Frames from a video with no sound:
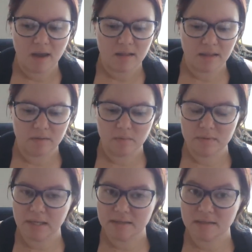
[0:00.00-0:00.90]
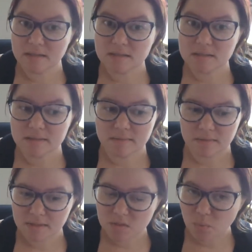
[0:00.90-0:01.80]
Like we were like, this
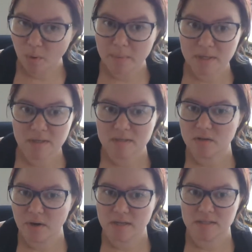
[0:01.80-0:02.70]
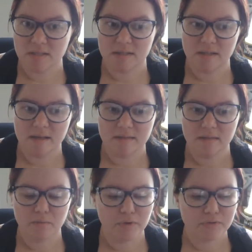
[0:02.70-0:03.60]
woman is crazy. And
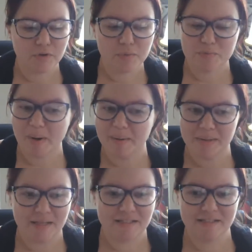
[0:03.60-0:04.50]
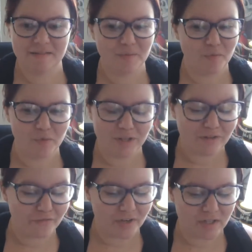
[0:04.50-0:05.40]
the realtor was probably like really
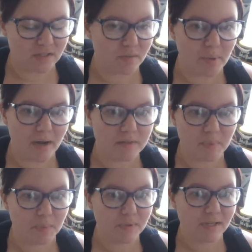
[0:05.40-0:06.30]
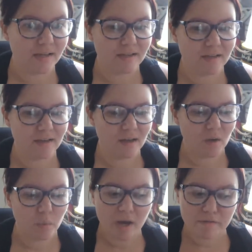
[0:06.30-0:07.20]
fucking surprised, but we're like,
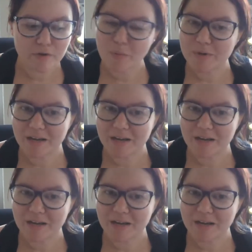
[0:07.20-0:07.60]
we have no one